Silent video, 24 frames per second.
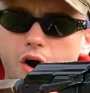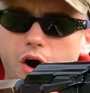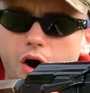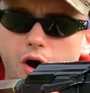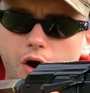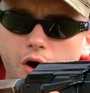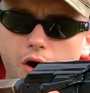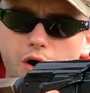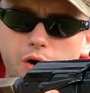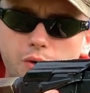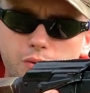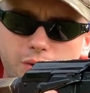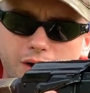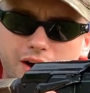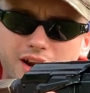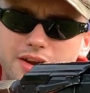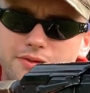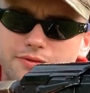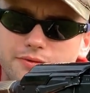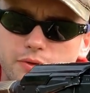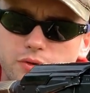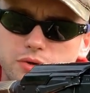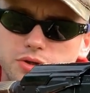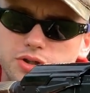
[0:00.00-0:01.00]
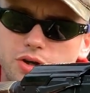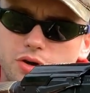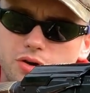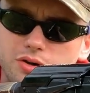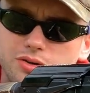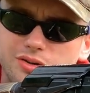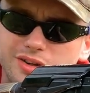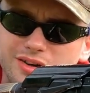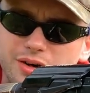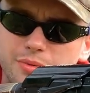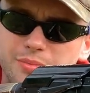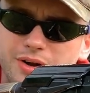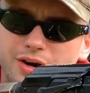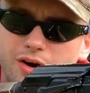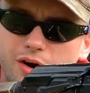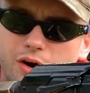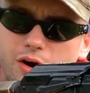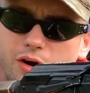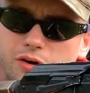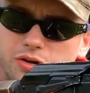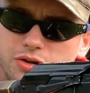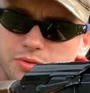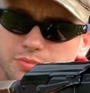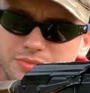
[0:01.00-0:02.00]
All rifles are a little bit
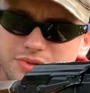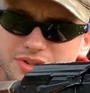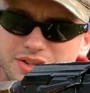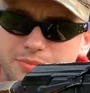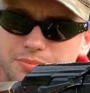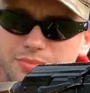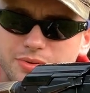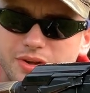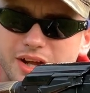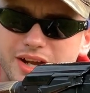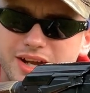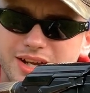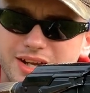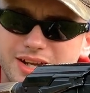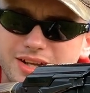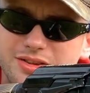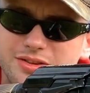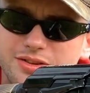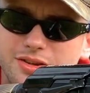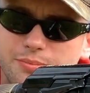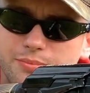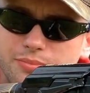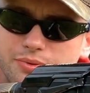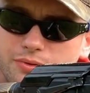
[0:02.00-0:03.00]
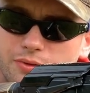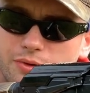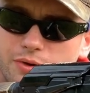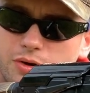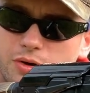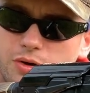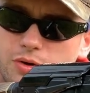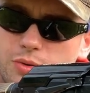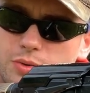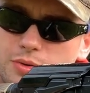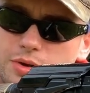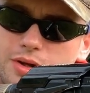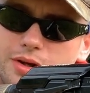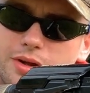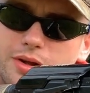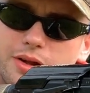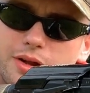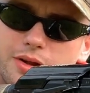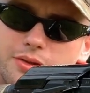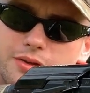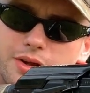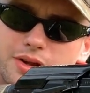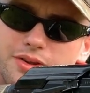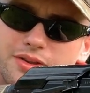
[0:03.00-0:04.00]
harder to manipulate in the prone
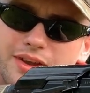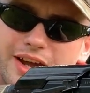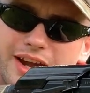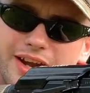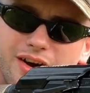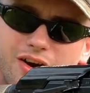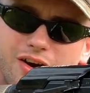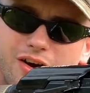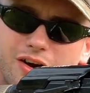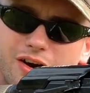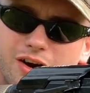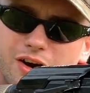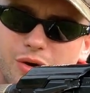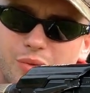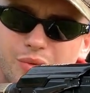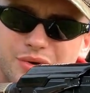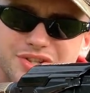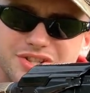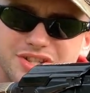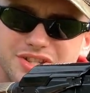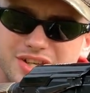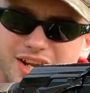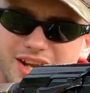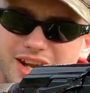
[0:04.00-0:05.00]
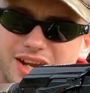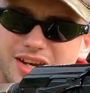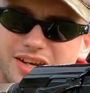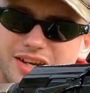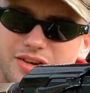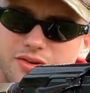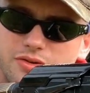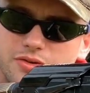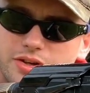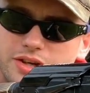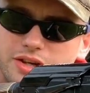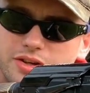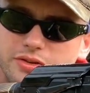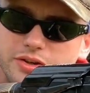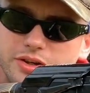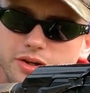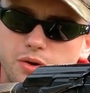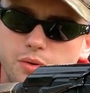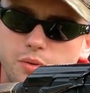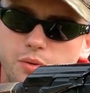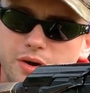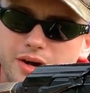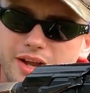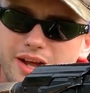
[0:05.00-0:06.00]
than they are when standing or kneeling
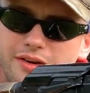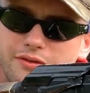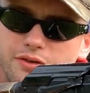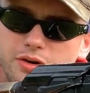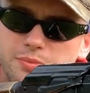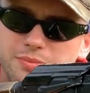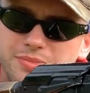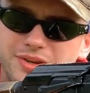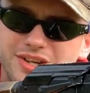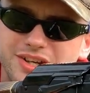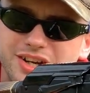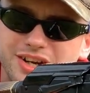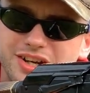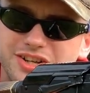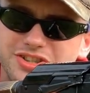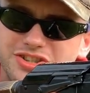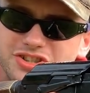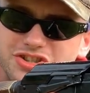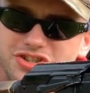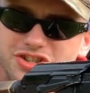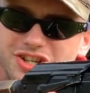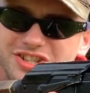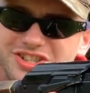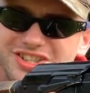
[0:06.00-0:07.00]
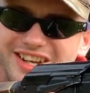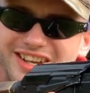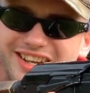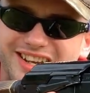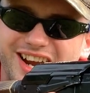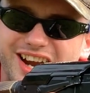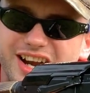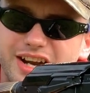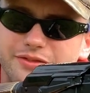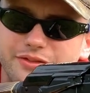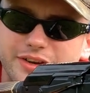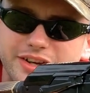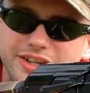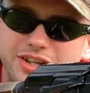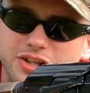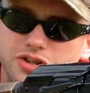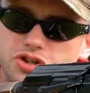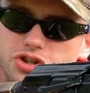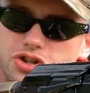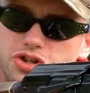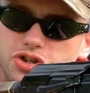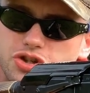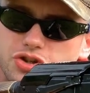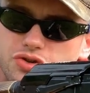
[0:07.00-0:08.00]
or whatever because it's just a kind of a
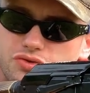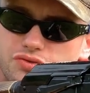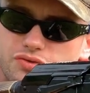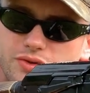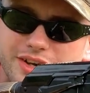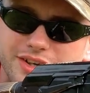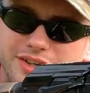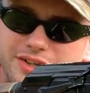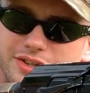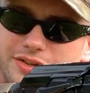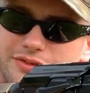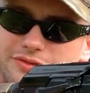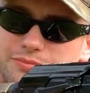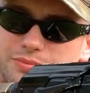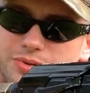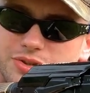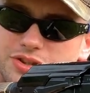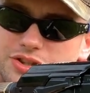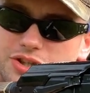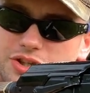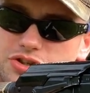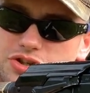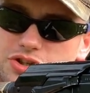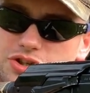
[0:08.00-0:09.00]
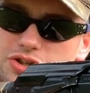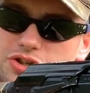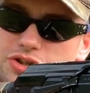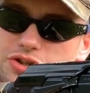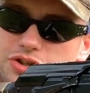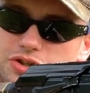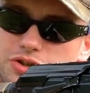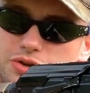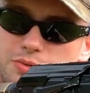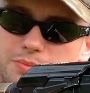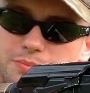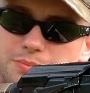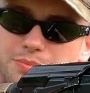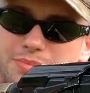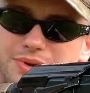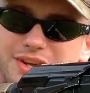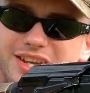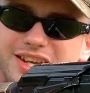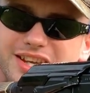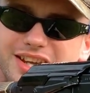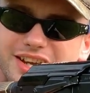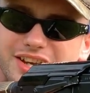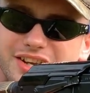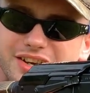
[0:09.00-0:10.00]
constrictive position to
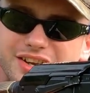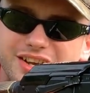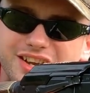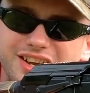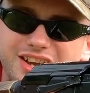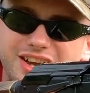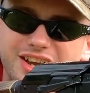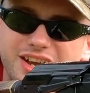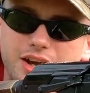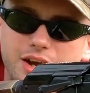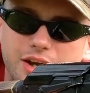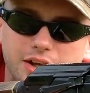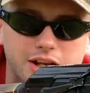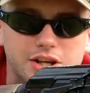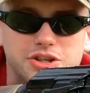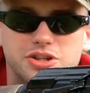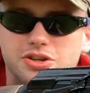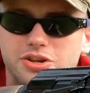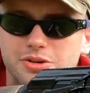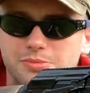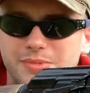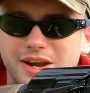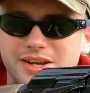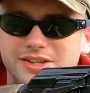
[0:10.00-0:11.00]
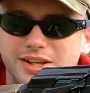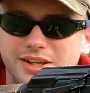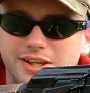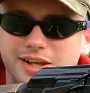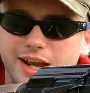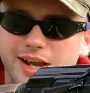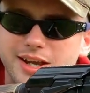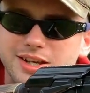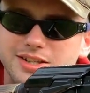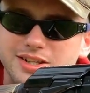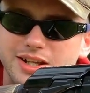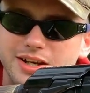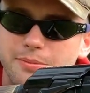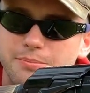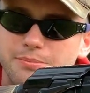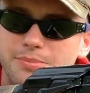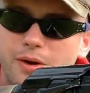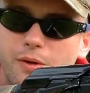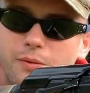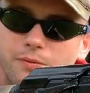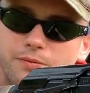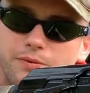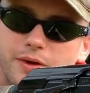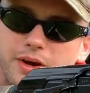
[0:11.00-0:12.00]
be in. I guess you could make the case that a
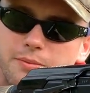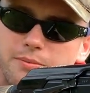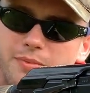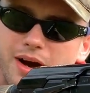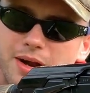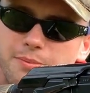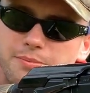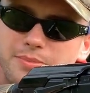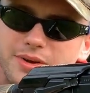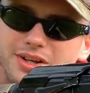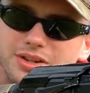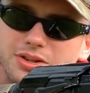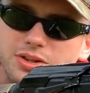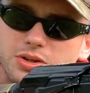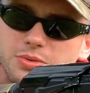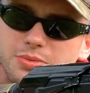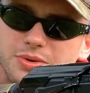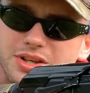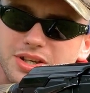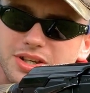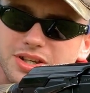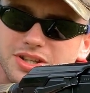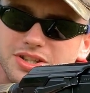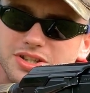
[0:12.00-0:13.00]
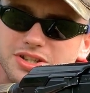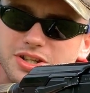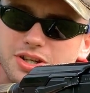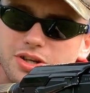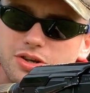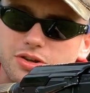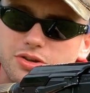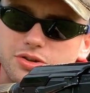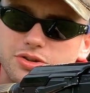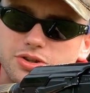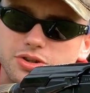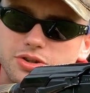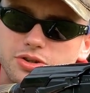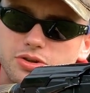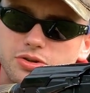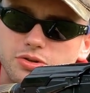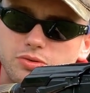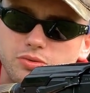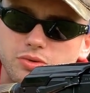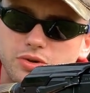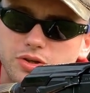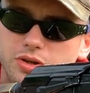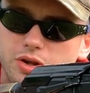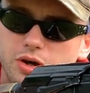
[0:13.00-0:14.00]
belt fed might be a little bit easier to
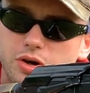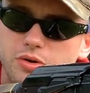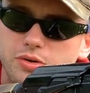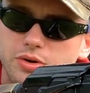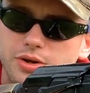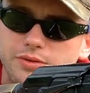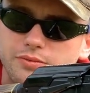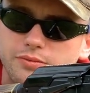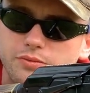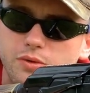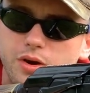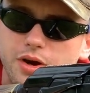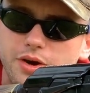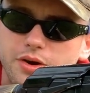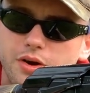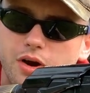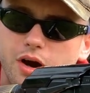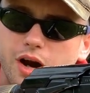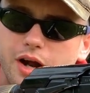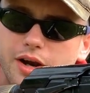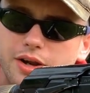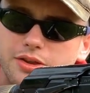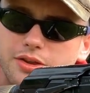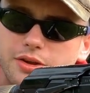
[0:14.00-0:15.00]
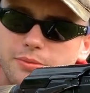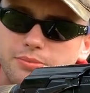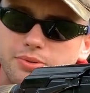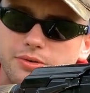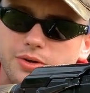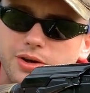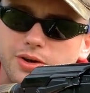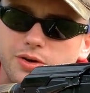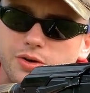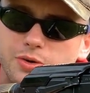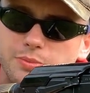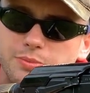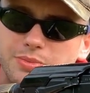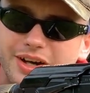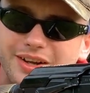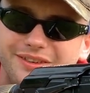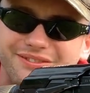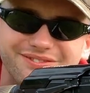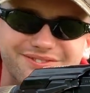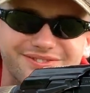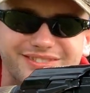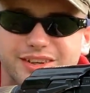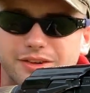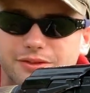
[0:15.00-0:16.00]
reload and whatnot in the prone, but
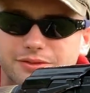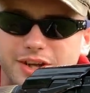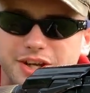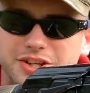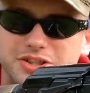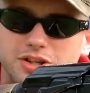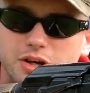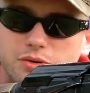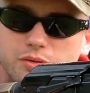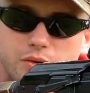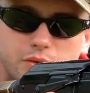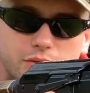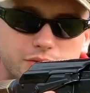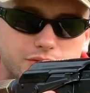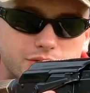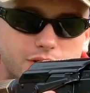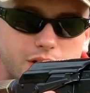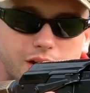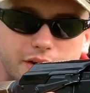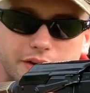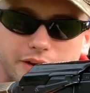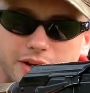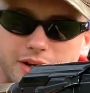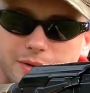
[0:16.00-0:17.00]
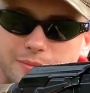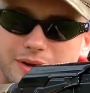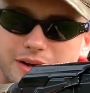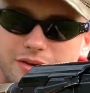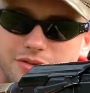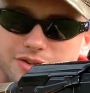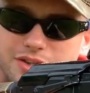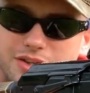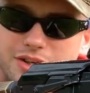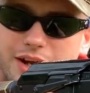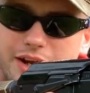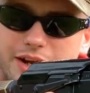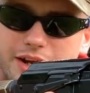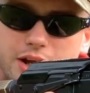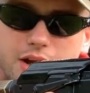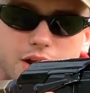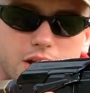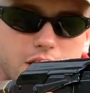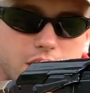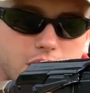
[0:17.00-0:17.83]
that's not what we're talking about today.